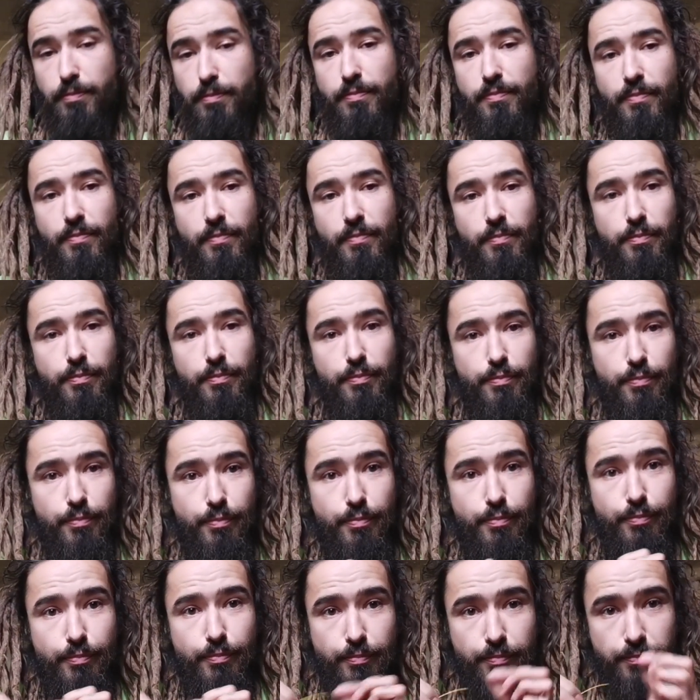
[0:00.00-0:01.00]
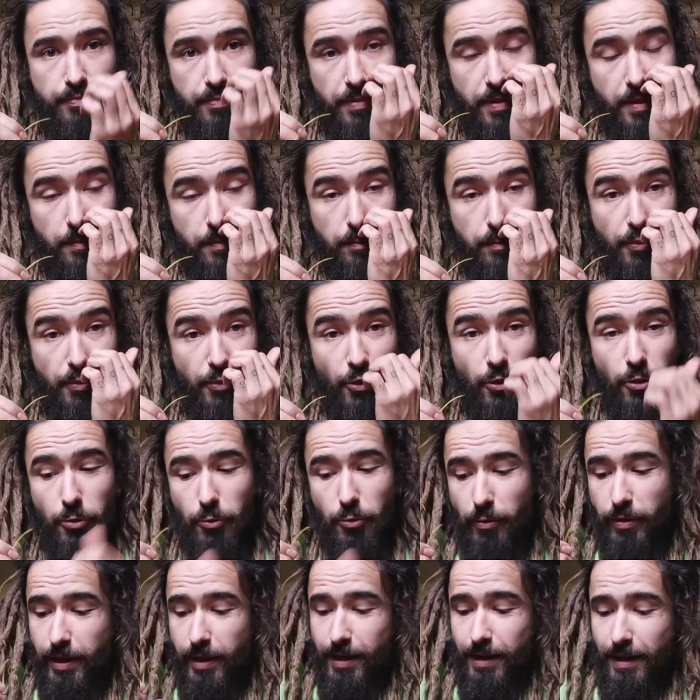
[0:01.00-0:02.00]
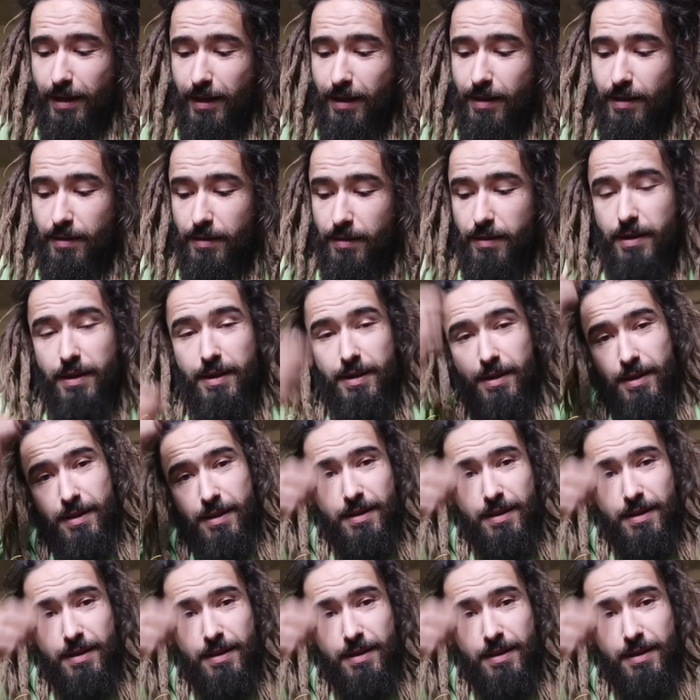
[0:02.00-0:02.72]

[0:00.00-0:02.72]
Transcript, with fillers: pro that I can uh,